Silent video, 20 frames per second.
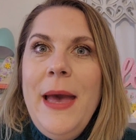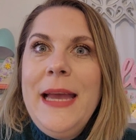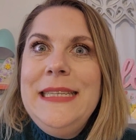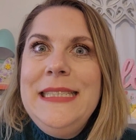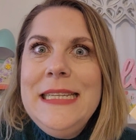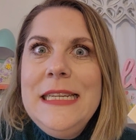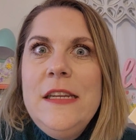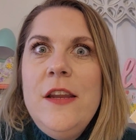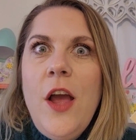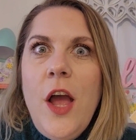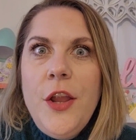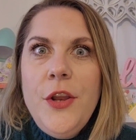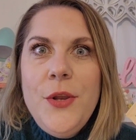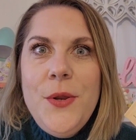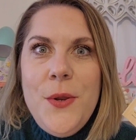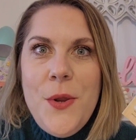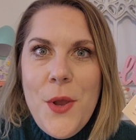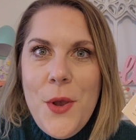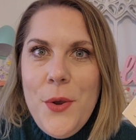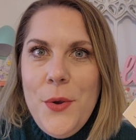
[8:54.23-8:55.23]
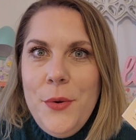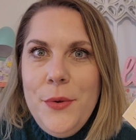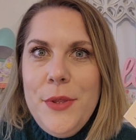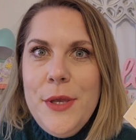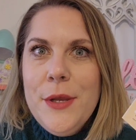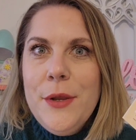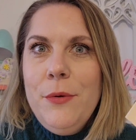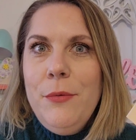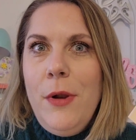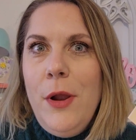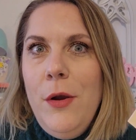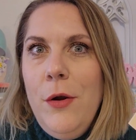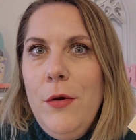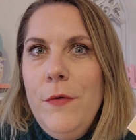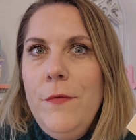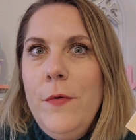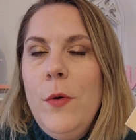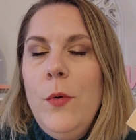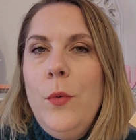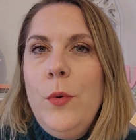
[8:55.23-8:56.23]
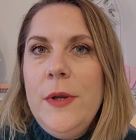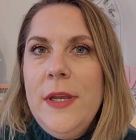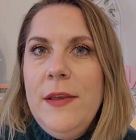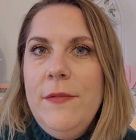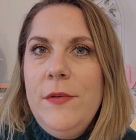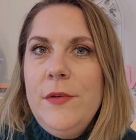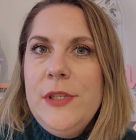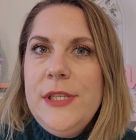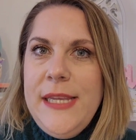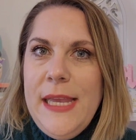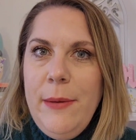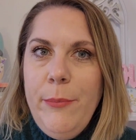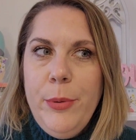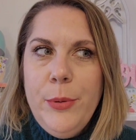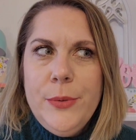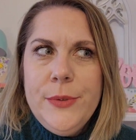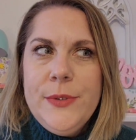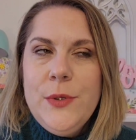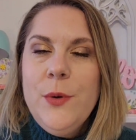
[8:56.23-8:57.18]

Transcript: I did not know that Grove will give you samples,